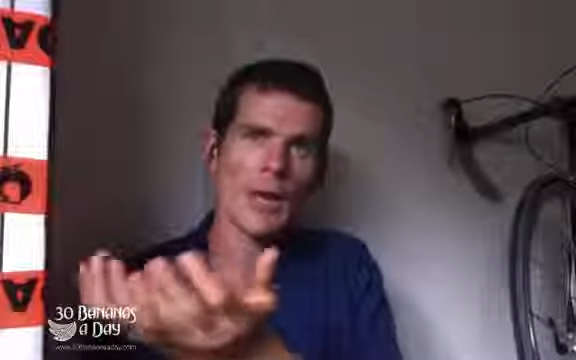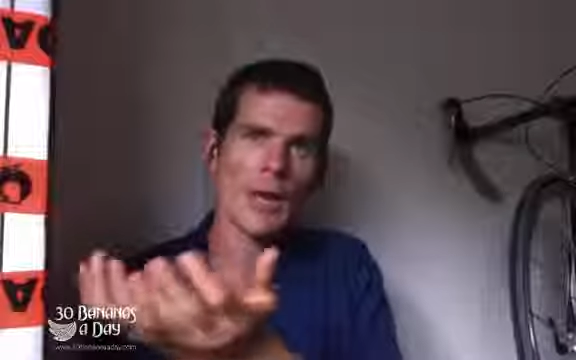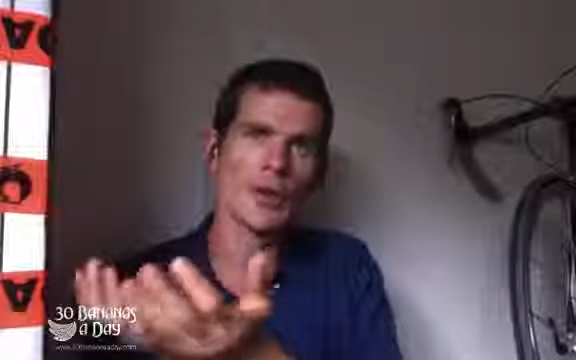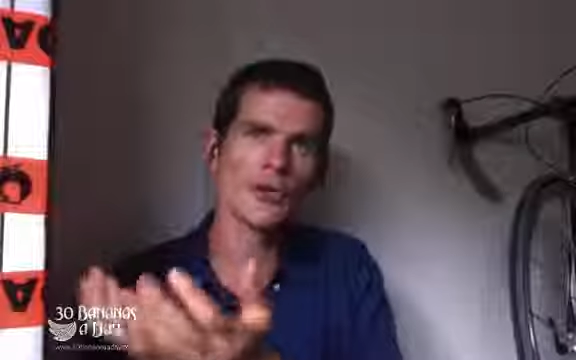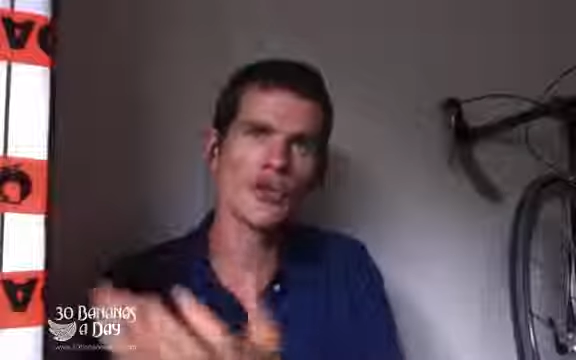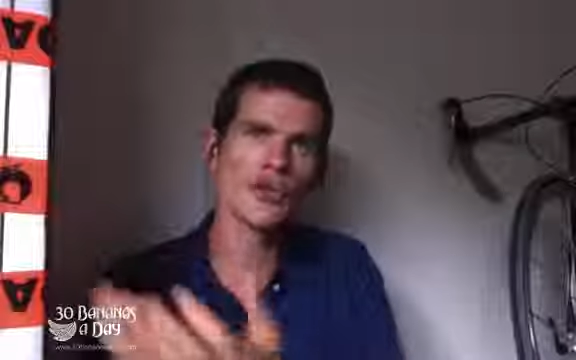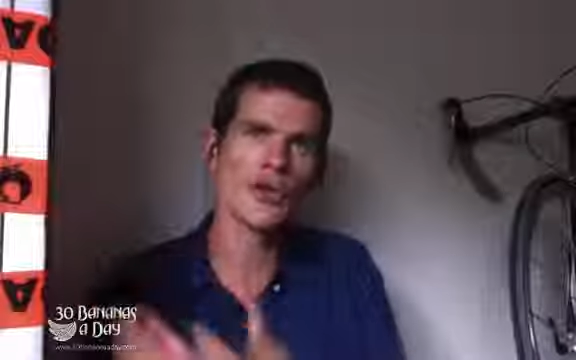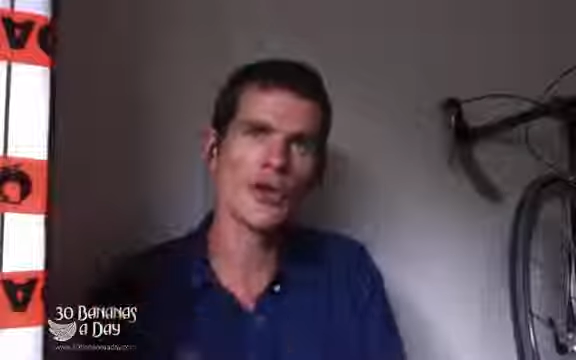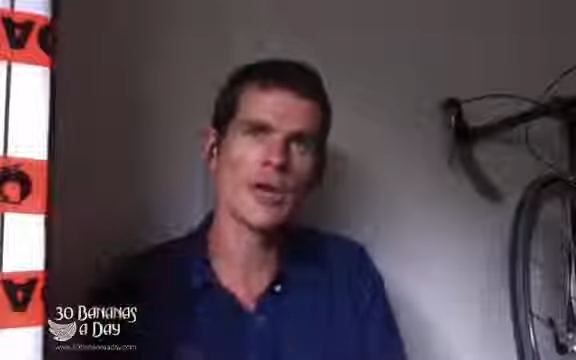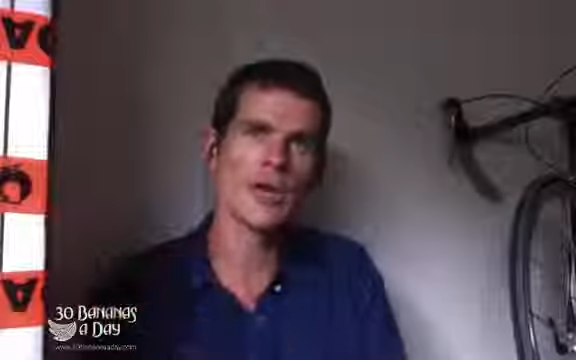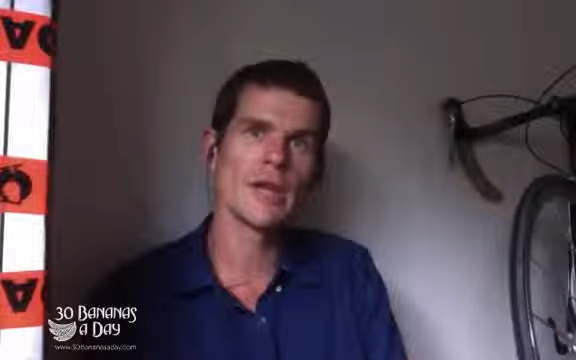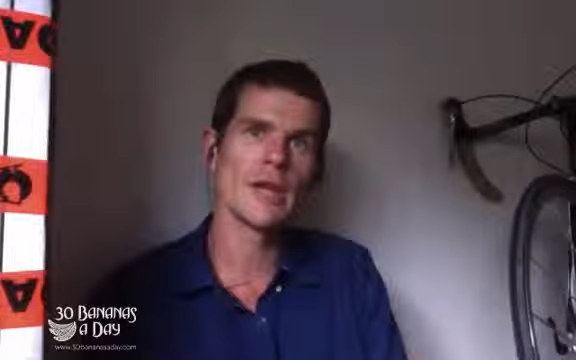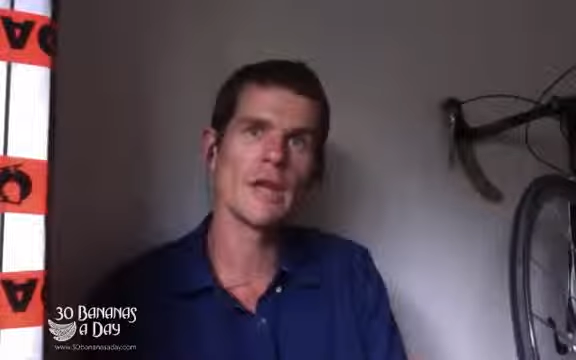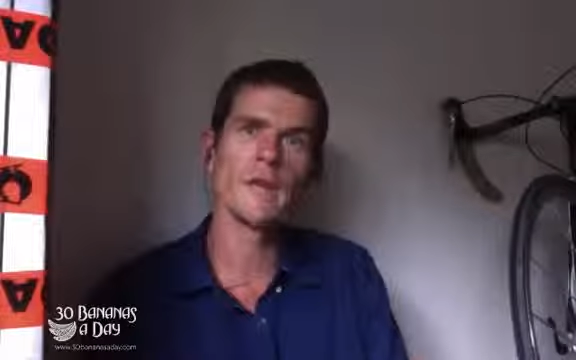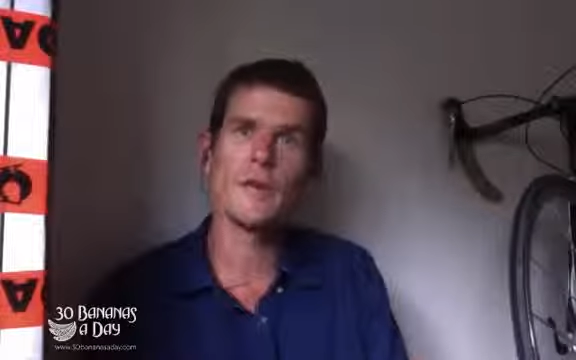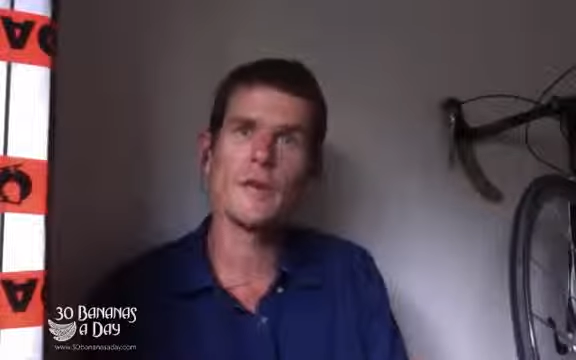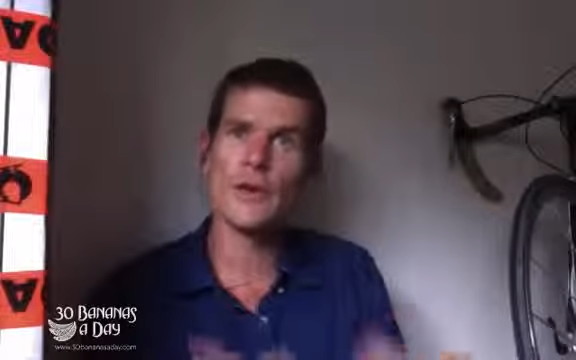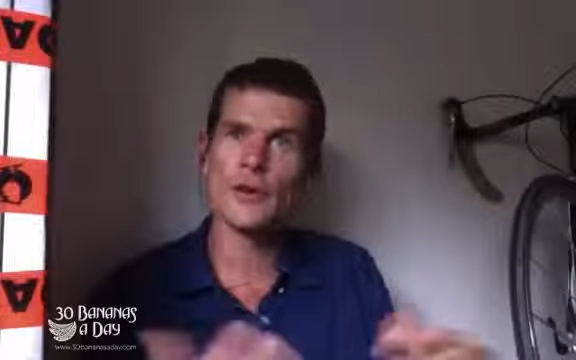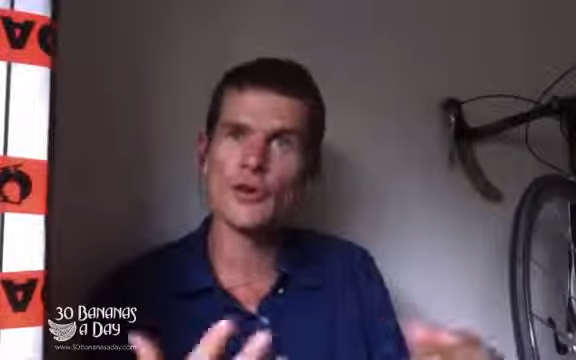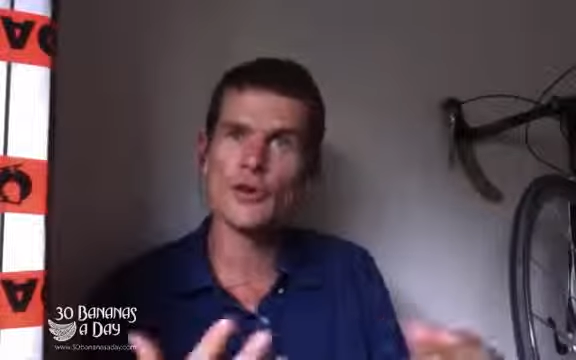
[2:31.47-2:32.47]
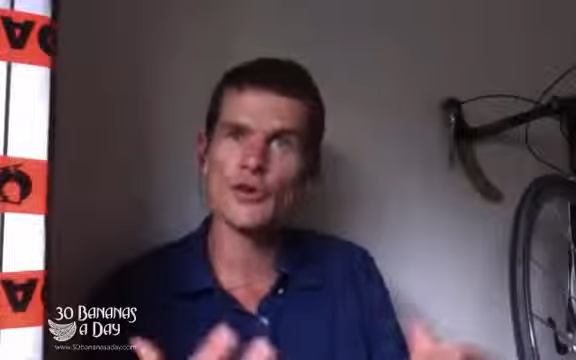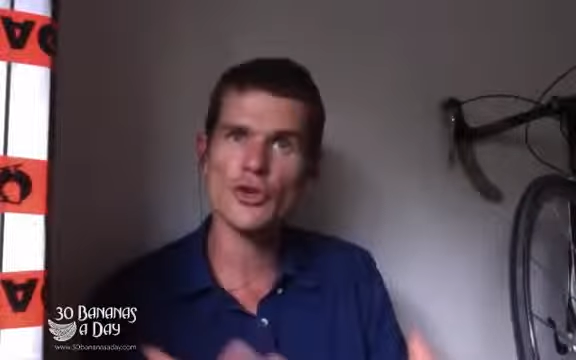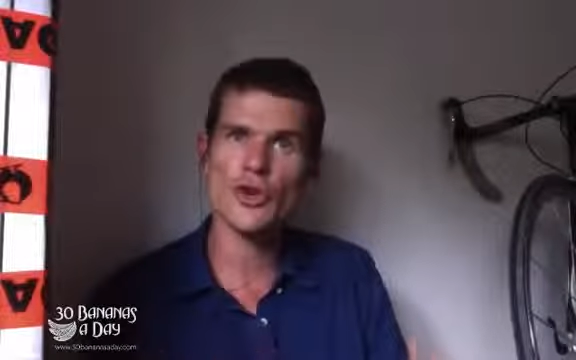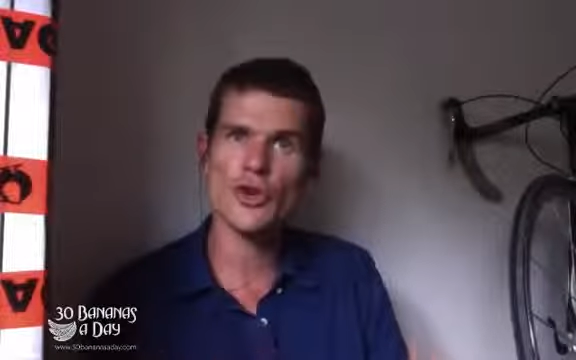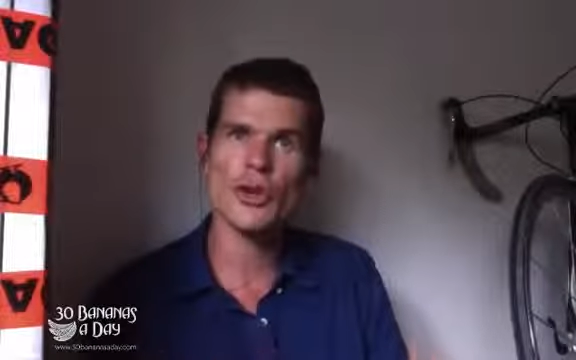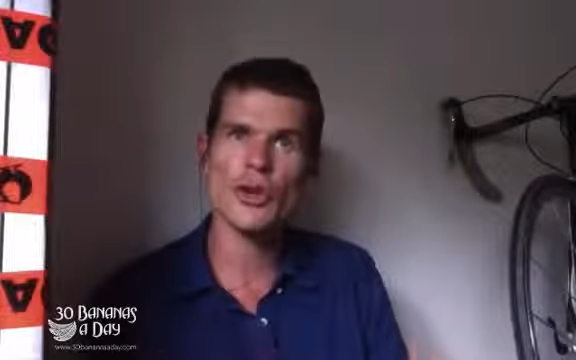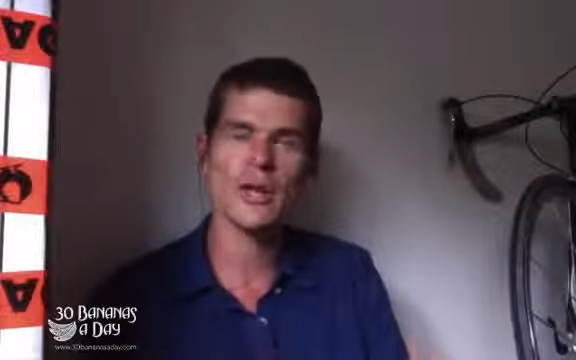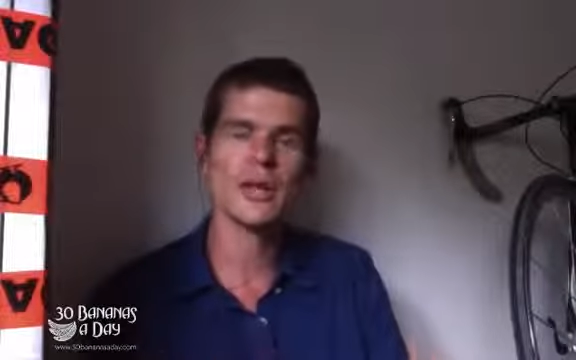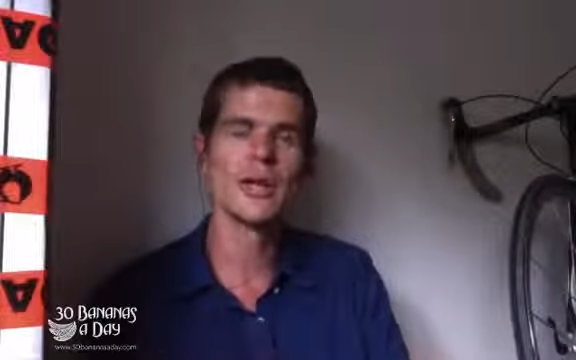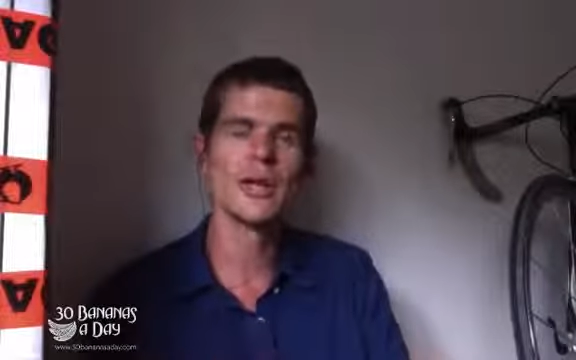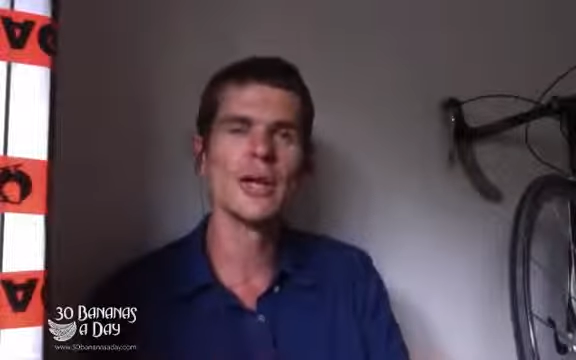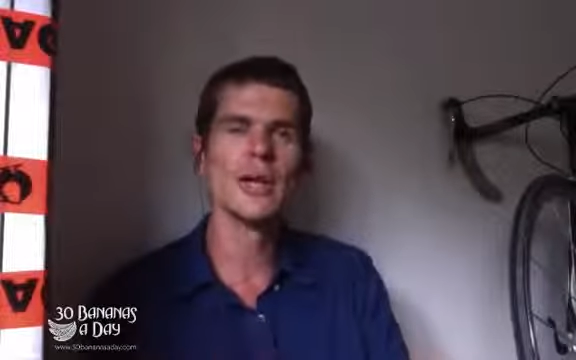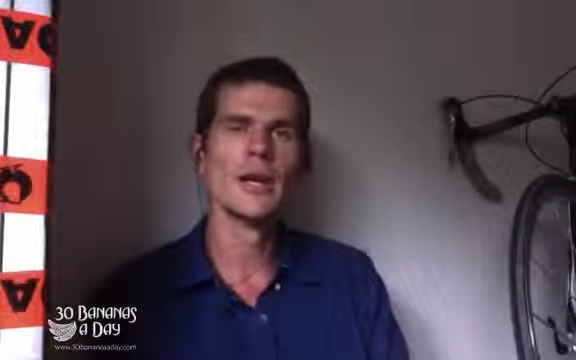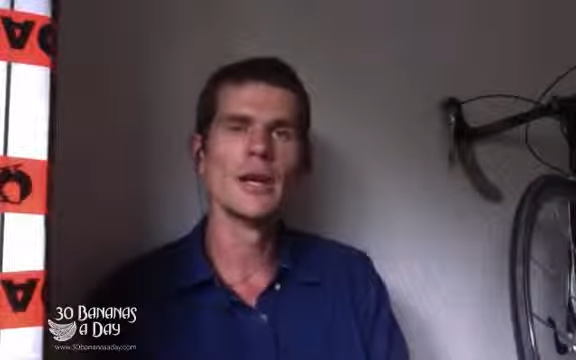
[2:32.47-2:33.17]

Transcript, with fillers: loss journey, your fitness journey,